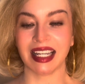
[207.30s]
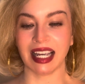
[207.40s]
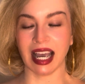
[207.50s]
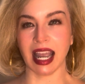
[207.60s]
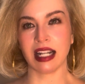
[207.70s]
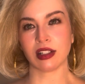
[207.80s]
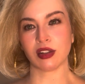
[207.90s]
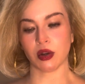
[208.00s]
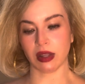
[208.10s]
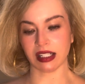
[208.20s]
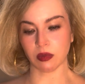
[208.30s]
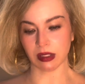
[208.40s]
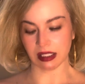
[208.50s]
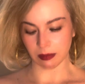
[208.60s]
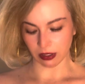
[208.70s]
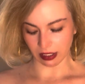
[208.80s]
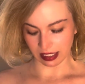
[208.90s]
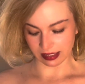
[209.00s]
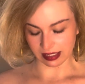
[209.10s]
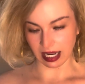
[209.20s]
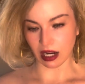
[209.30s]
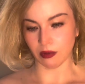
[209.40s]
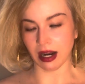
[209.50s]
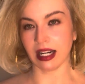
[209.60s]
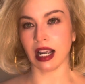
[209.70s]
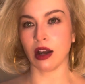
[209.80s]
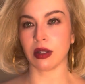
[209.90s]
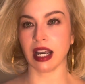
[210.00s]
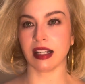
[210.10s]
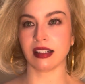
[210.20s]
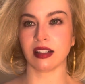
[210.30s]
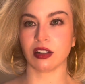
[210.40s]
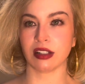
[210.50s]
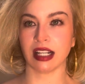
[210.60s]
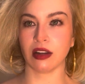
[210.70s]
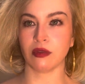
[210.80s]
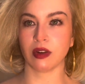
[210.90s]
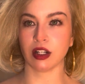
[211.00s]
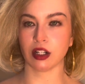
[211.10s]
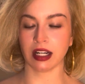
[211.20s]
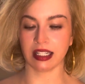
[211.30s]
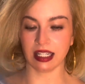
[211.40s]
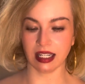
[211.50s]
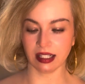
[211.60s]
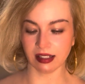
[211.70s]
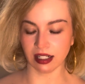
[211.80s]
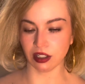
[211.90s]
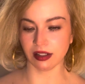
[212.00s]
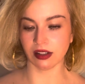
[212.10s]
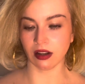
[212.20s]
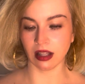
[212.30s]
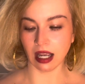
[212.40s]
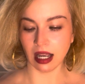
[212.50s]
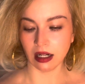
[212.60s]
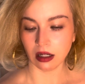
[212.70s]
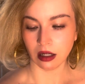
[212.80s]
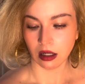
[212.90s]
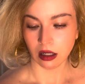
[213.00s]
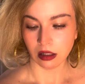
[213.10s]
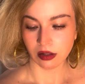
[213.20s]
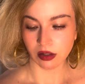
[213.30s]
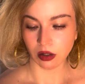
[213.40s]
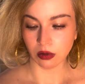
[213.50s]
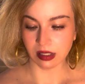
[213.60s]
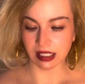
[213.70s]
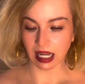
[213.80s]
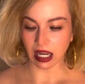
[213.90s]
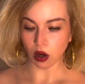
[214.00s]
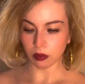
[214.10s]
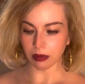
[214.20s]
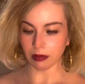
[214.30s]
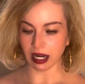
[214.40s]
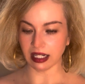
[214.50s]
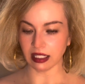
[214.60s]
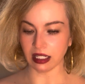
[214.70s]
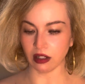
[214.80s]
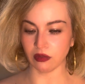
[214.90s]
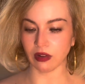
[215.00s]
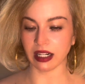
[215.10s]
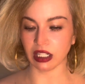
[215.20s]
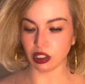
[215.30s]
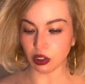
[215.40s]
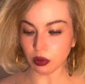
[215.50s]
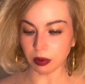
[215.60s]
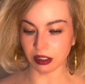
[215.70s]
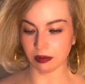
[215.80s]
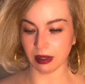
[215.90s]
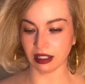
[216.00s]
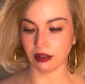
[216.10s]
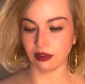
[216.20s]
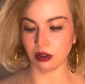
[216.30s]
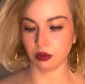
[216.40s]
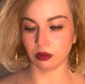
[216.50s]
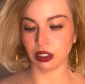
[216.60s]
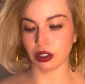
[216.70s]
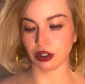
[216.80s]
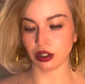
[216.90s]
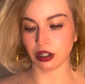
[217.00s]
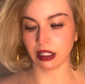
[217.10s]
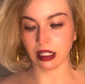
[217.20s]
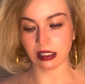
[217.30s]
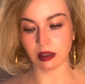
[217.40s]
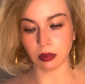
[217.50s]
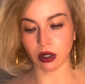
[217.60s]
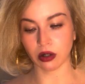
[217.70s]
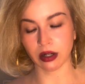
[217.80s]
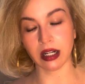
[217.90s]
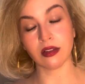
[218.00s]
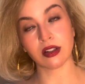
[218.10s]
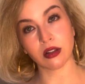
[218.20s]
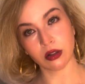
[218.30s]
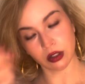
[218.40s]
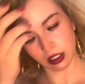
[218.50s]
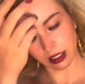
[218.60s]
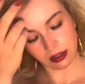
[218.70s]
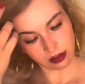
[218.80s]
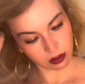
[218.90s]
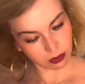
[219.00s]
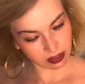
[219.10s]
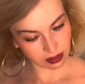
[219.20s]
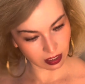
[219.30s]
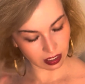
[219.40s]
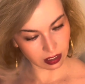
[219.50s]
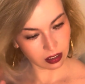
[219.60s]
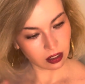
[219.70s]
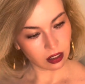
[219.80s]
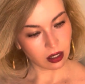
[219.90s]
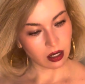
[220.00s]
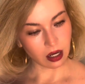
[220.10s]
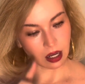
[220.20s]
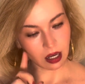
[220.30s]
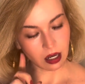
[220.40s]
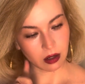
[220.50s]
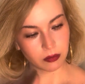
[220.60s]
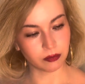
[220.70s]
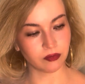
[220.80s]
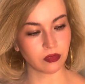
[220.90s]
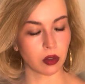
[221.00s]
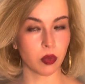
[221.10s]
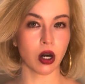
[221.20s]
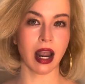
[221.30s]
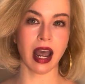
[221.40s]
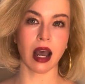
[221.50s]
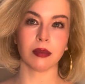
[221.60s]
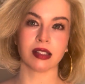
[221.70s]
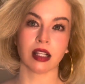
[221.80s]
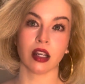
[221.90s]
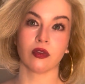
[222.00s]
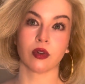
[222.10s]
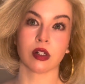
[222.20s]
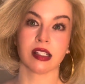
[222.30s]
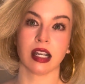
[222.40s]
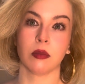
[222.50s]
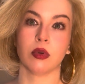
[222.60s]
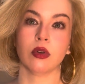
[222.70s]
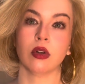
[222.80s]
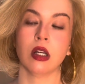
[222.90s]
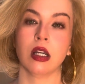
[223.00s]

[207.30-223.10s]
And so that's what Spirit is saying right now. Yes, they're saying fresh ideas. I just saw that. So stay open-minded, inviting new perspectives to enrich your journey and spark creative solutions. So it's like, perhaps, like, for example,